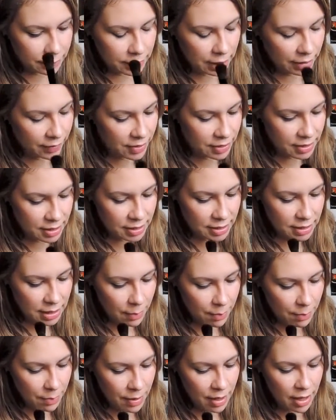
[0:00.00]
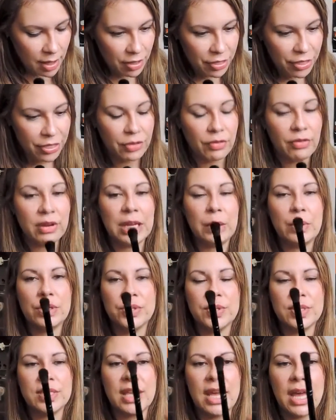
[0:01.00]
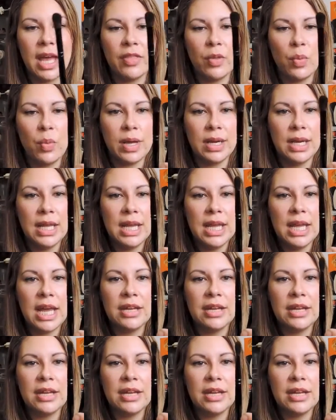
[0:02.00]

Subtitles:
Like this is number 3, which was that other one,